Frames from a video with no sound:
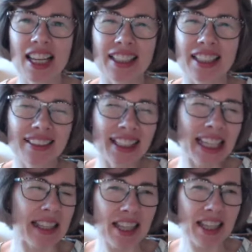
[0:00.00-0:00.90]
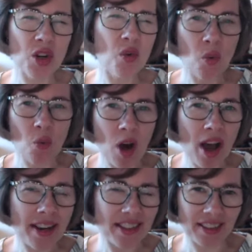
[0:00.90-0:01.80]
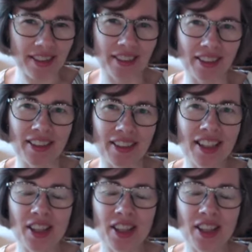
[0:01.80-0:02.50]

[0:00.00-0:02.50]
like they don't want to learn